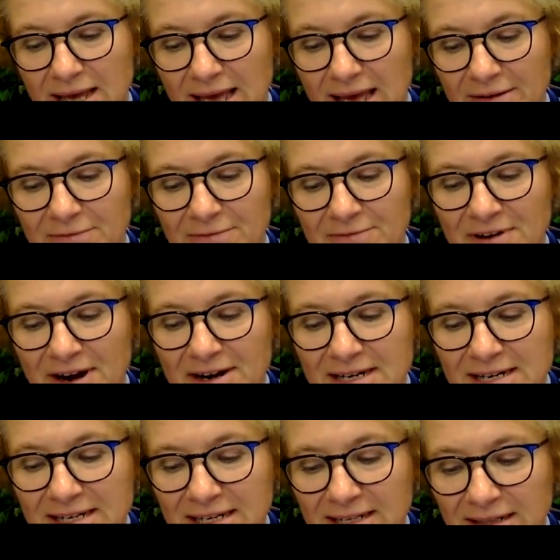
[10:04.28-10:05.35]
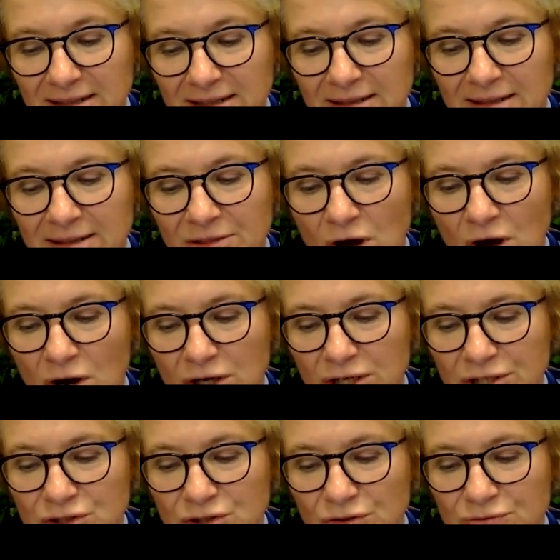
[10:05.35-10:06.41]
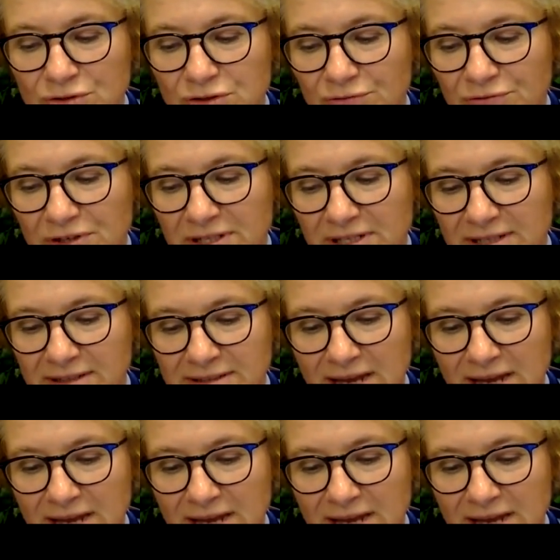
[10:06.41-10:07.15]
have very little knowledge of Slovenian